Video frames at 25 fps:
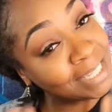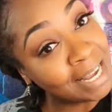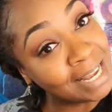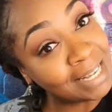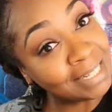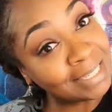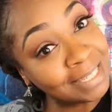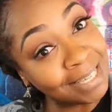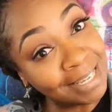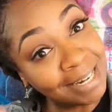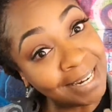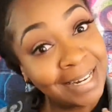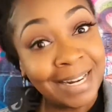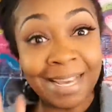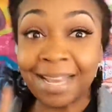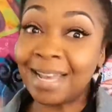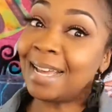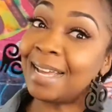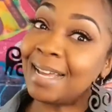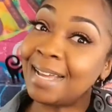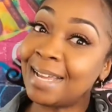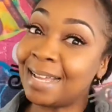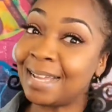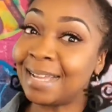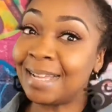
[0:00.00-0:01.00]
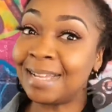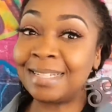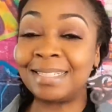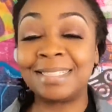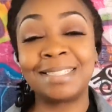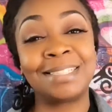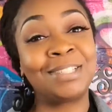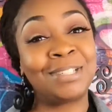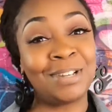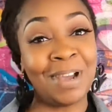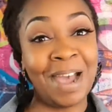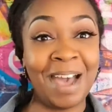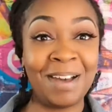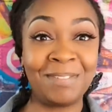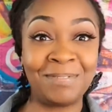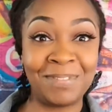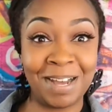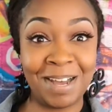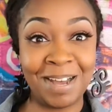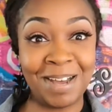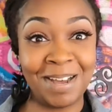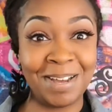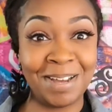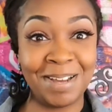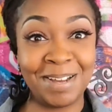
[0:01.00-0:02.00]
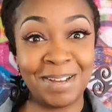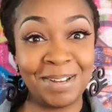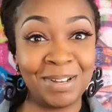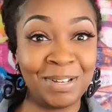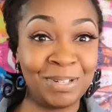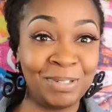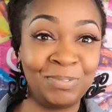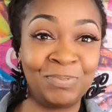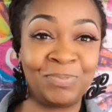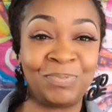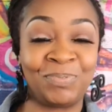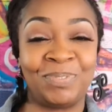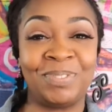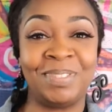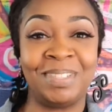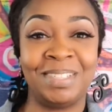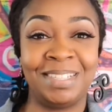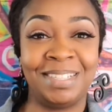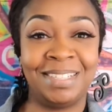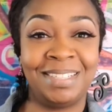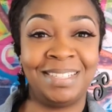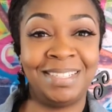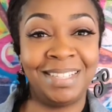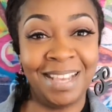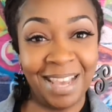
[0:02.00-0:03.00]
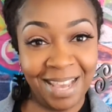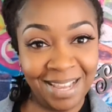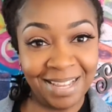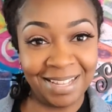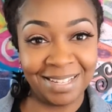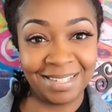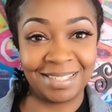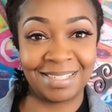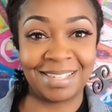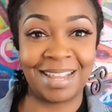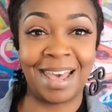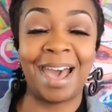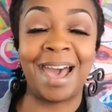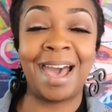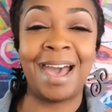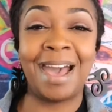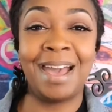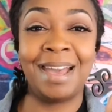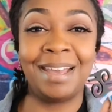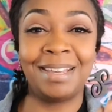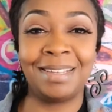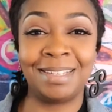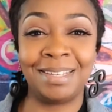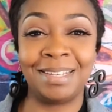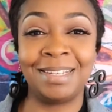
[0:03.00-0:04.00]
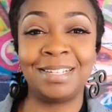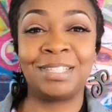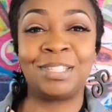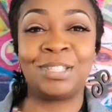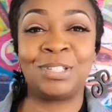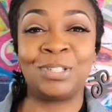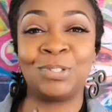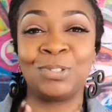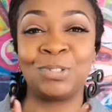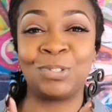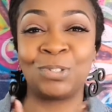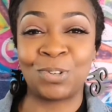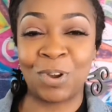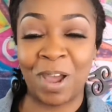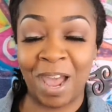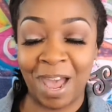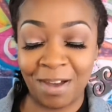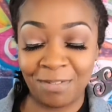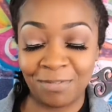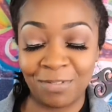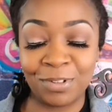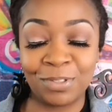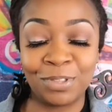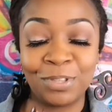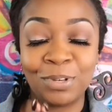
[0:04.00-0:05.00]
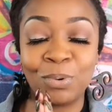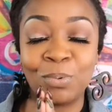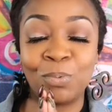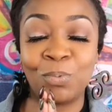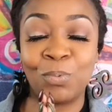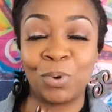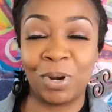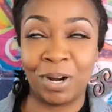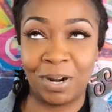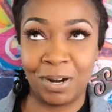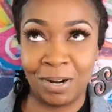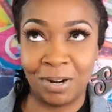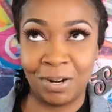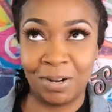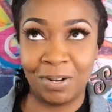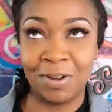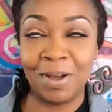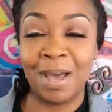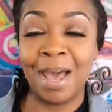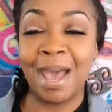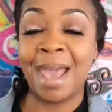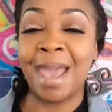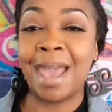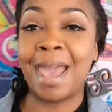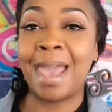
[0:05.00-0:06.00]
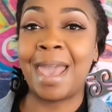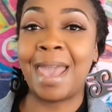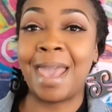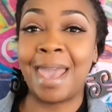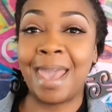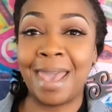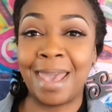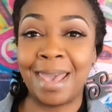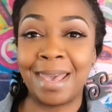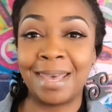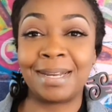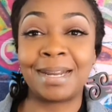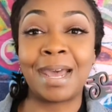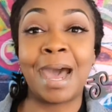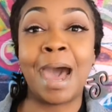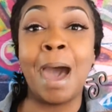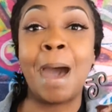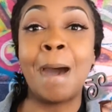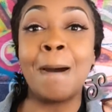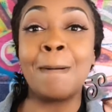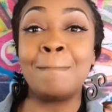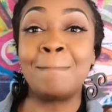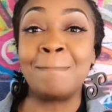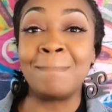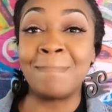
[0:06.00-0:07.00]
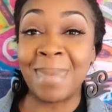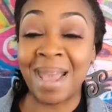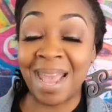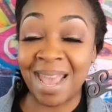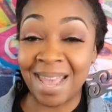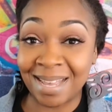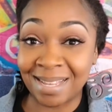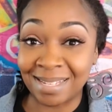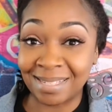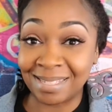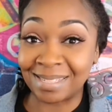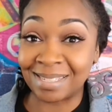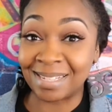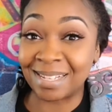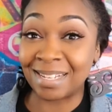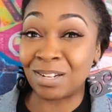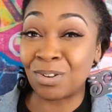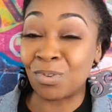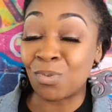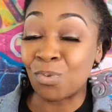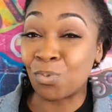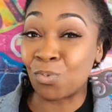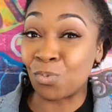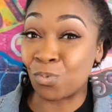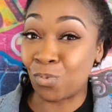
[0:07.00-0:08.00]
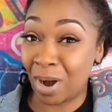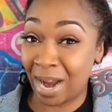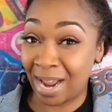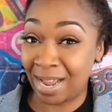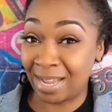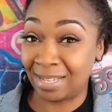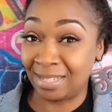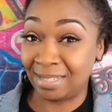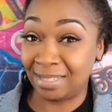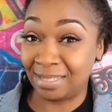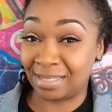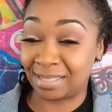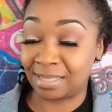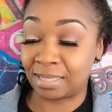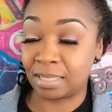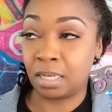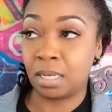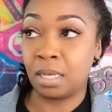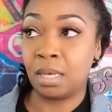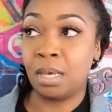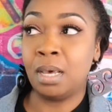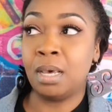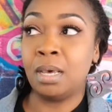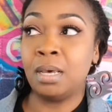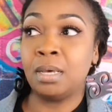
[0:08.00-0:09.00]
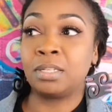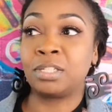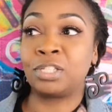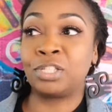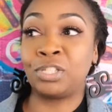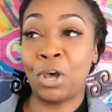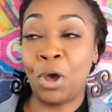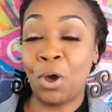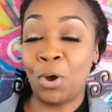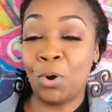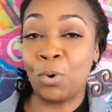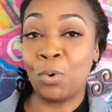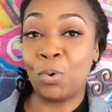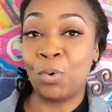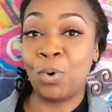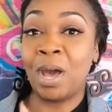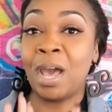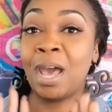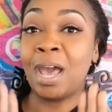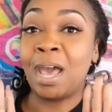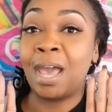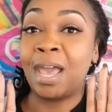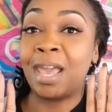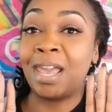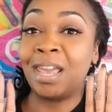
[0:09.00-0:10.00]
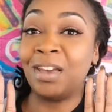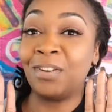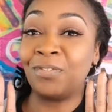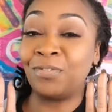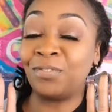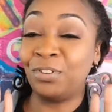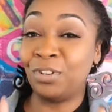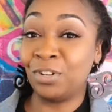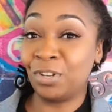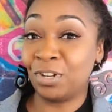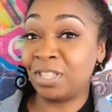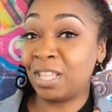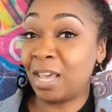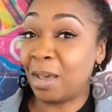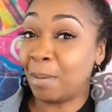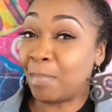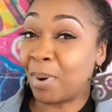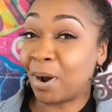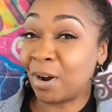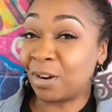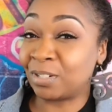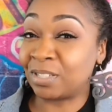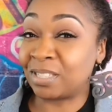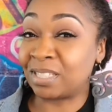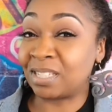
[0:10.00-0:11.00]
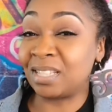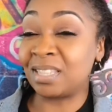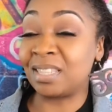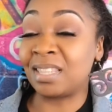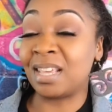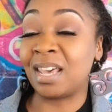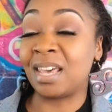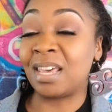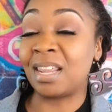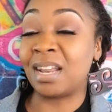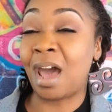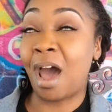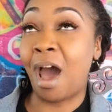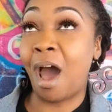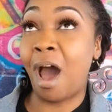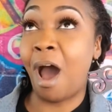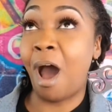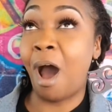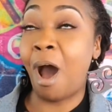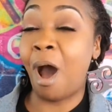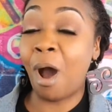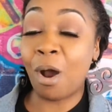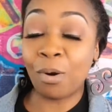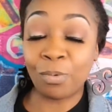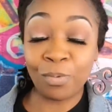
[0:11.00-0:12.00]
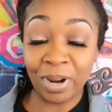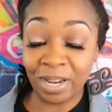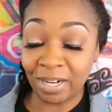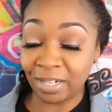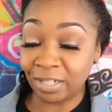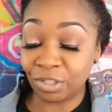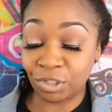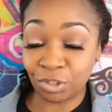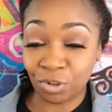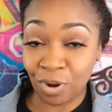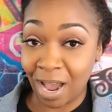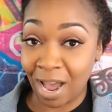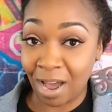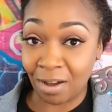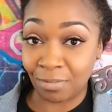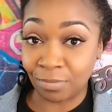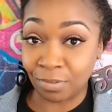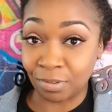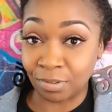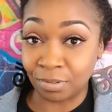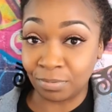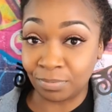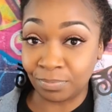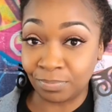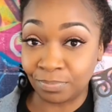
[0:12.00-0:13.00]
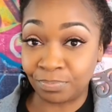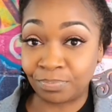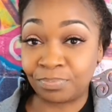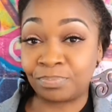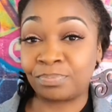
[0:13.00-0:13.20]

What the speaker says: Dun, dun, dun, dun, travel! Yes, I get to travel the world at amazing rates. So, if you're that person that already traveled,